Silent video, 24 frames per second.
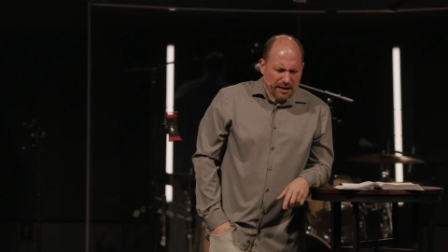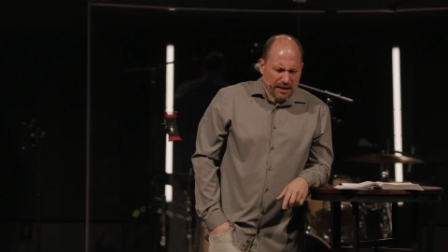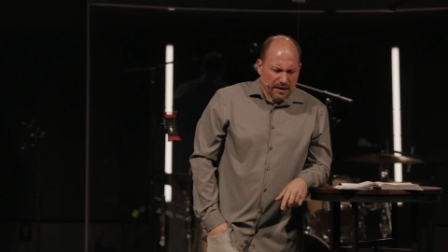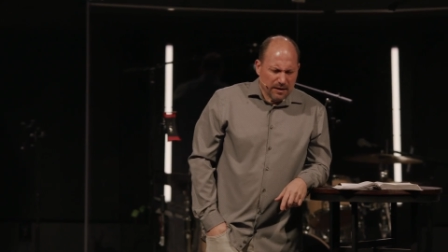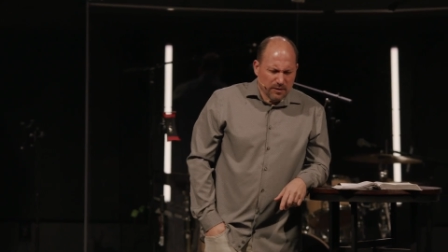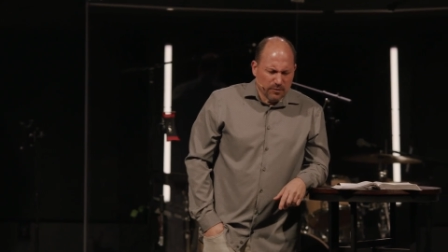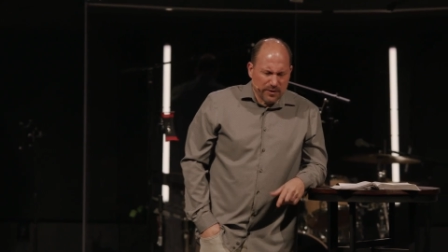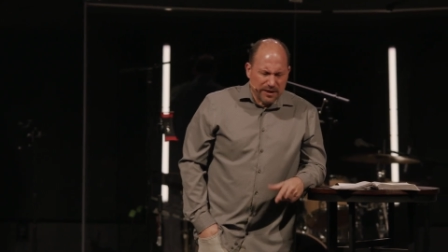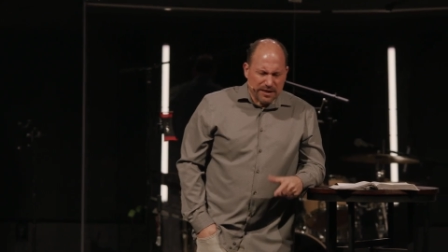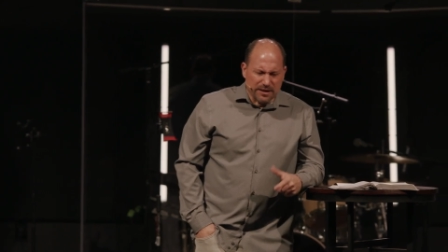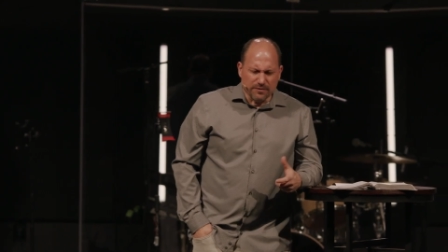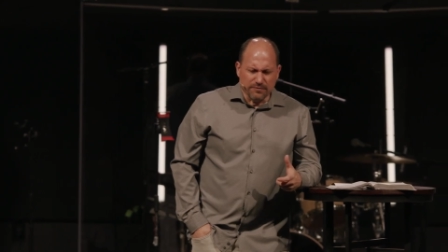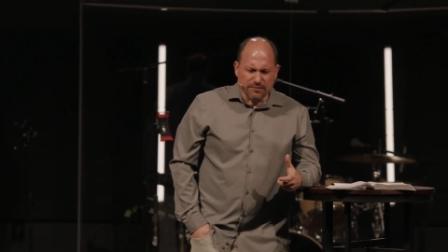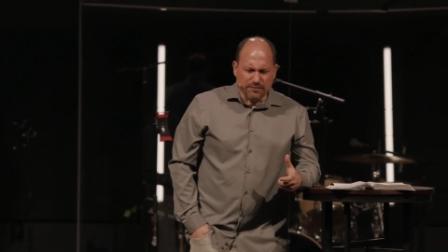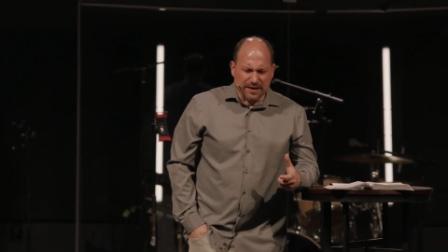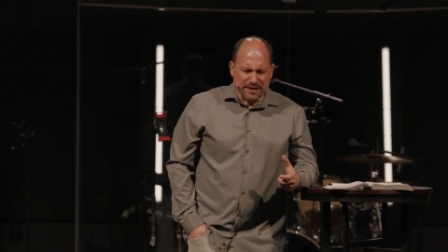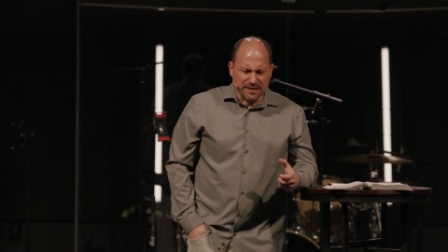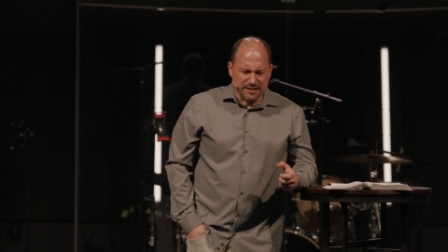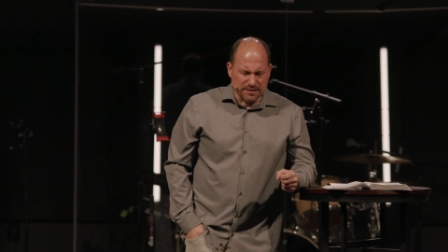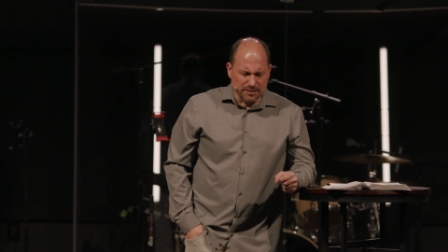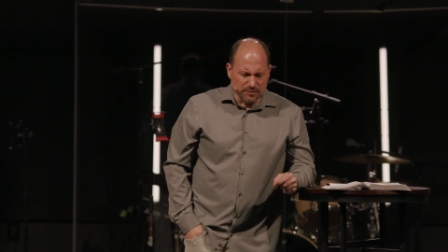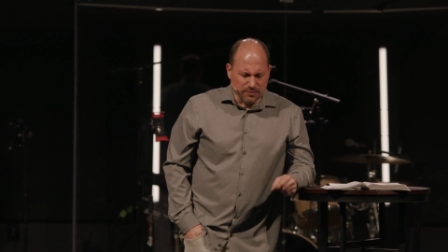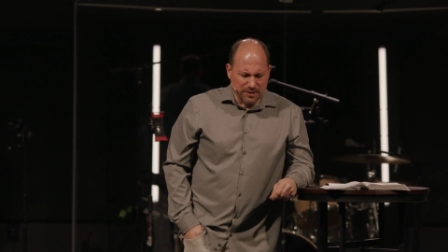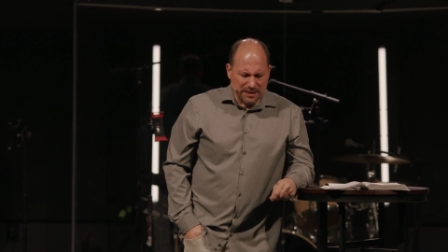We
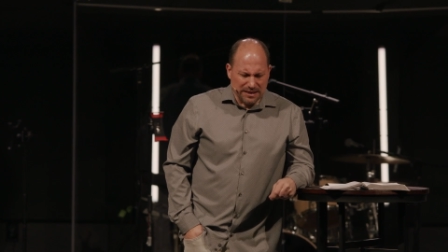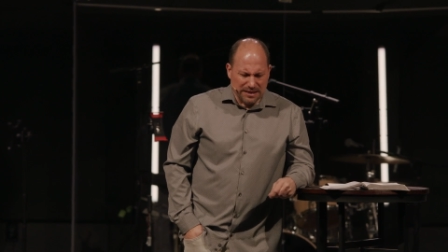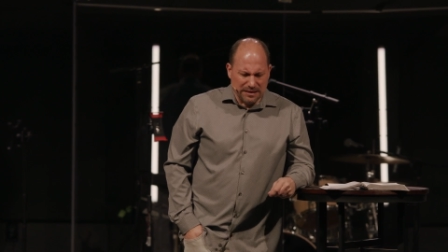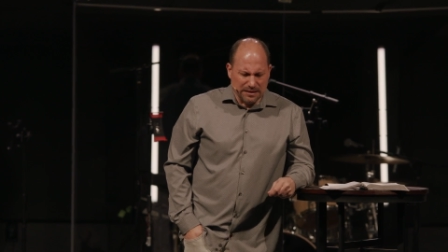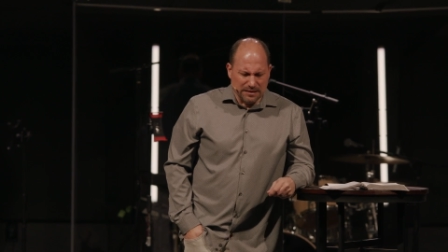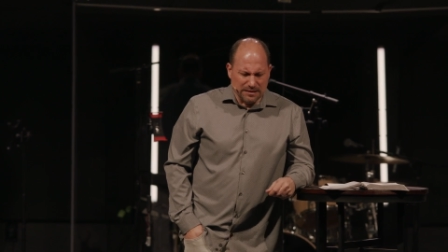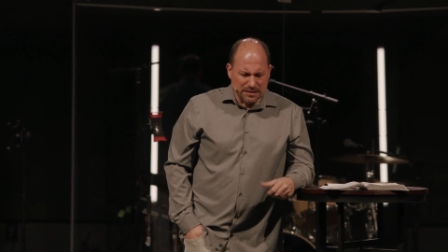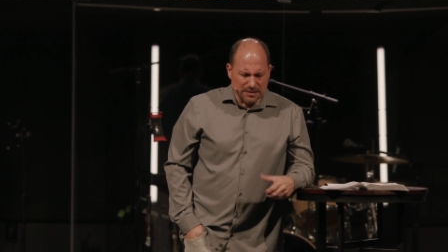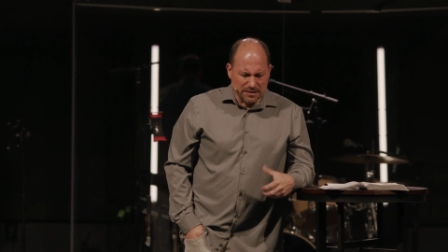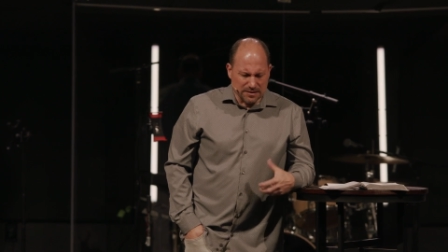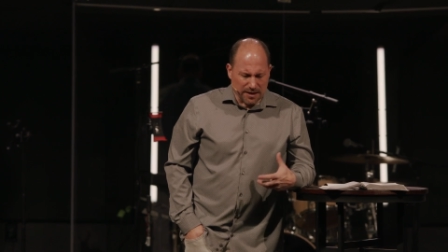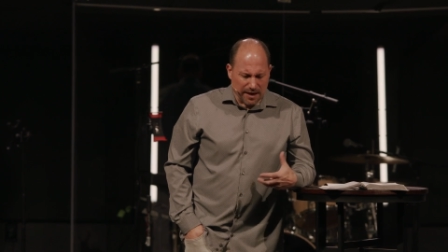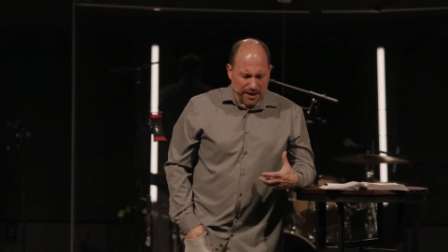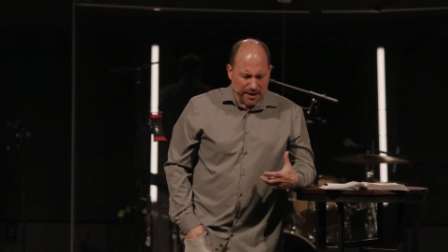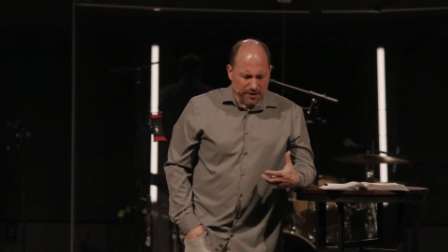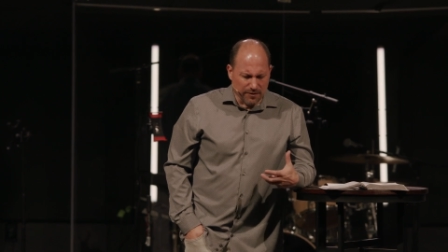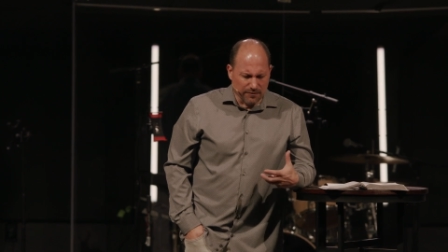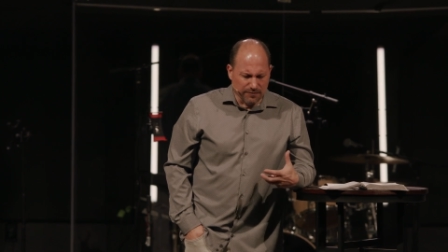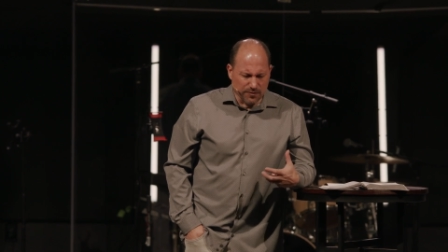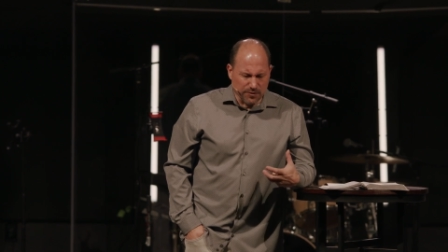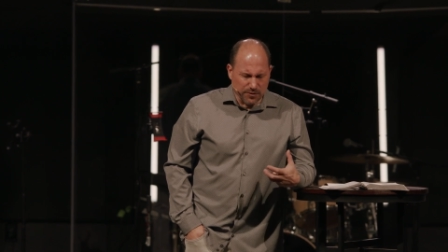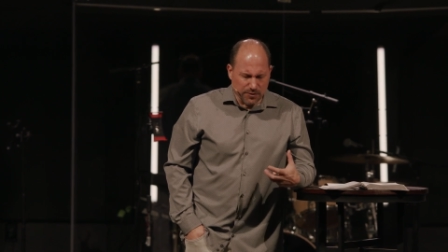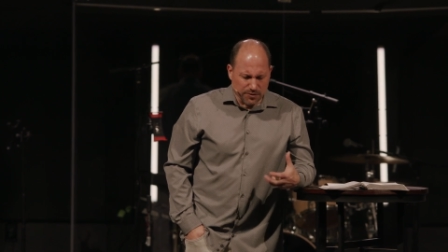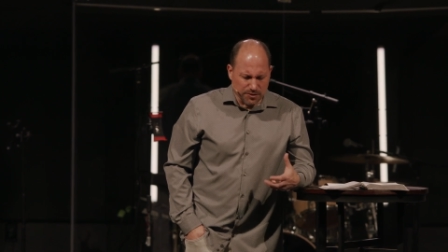confess that we desire
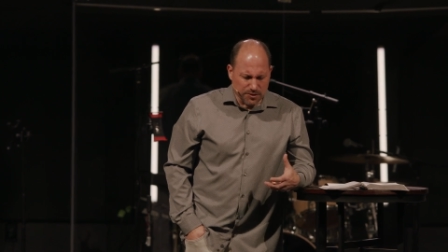for your